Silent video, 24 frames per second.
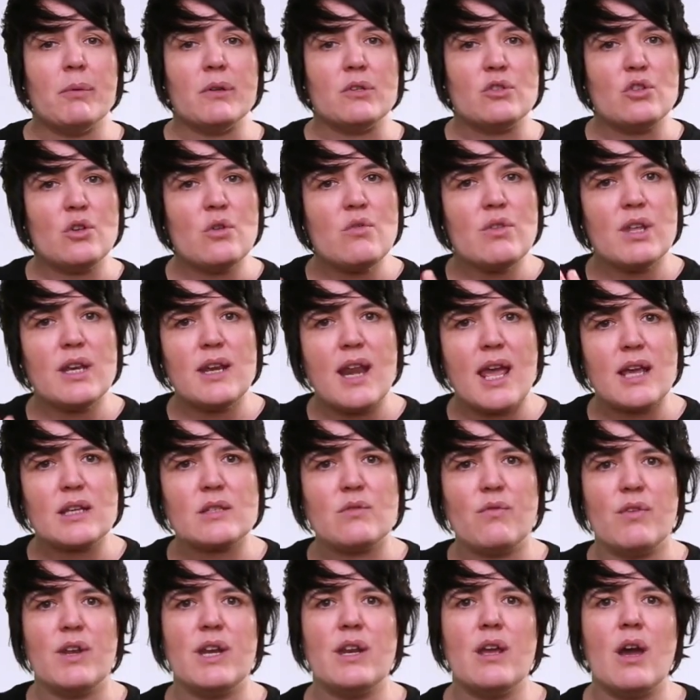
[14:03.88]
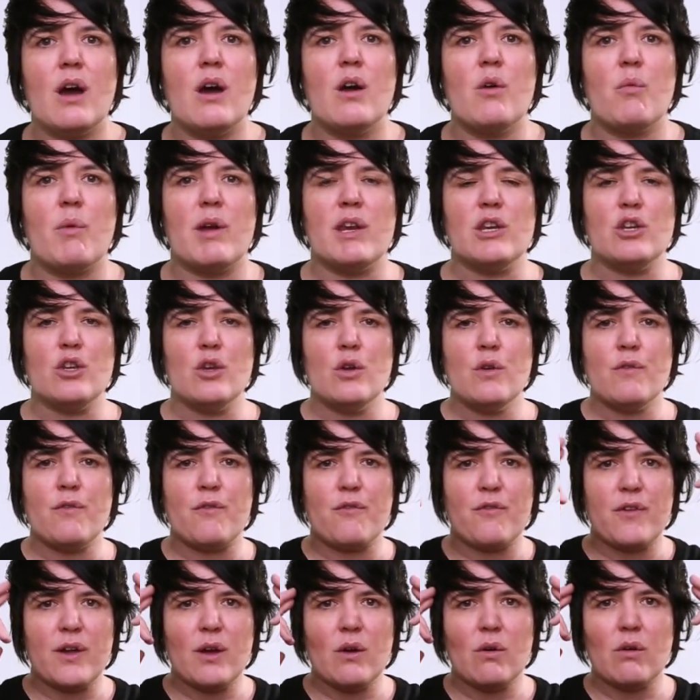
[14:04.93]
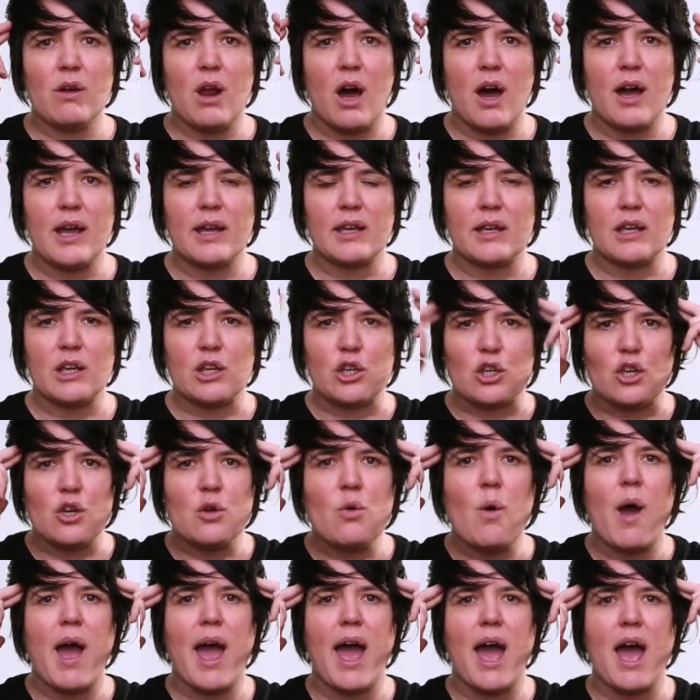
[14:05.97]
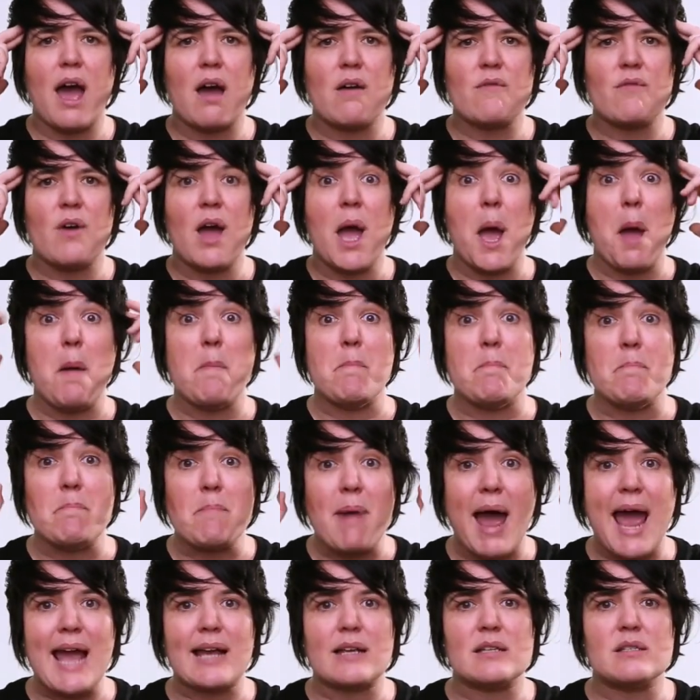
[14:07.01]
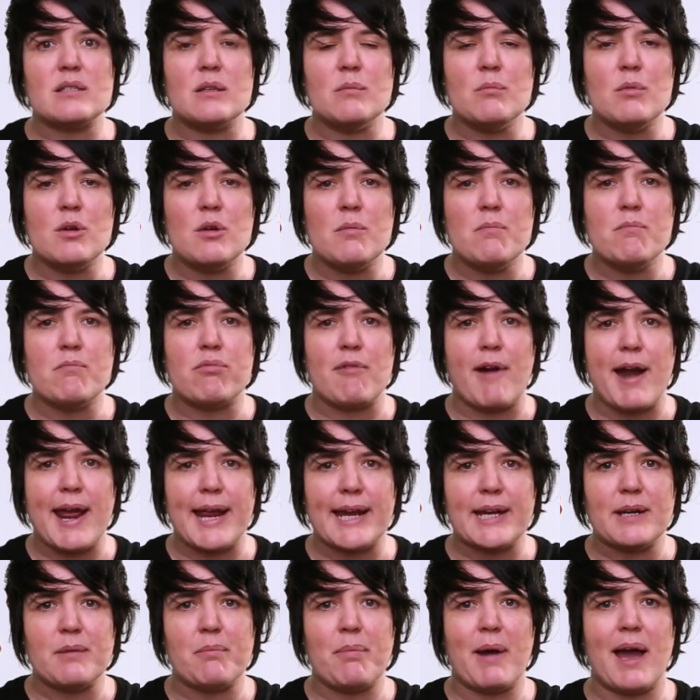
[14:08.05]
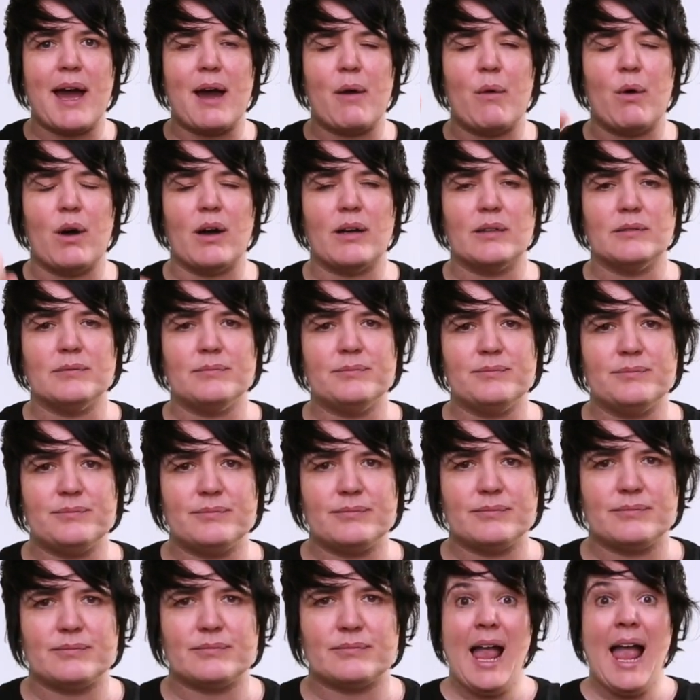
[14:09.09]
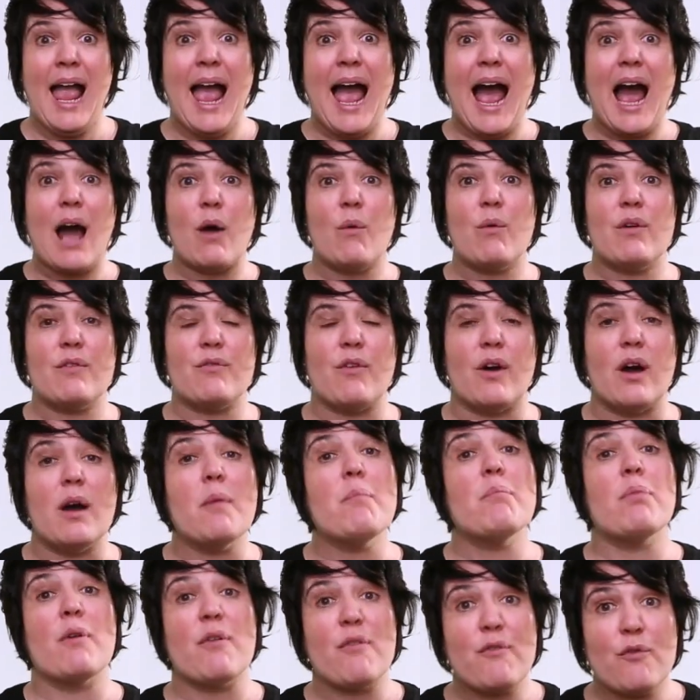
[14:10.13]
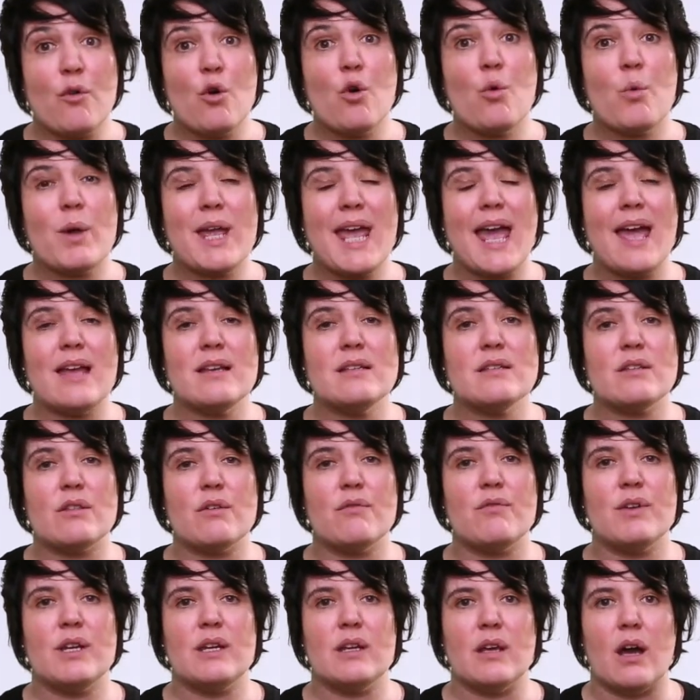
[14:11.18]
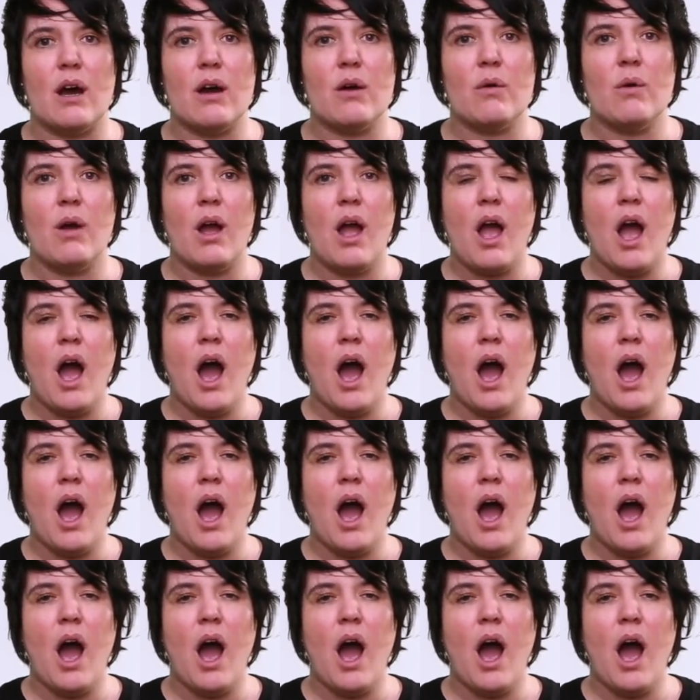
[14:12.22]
but do the next video when you feel like you have maximum brain power. However, before we end the video,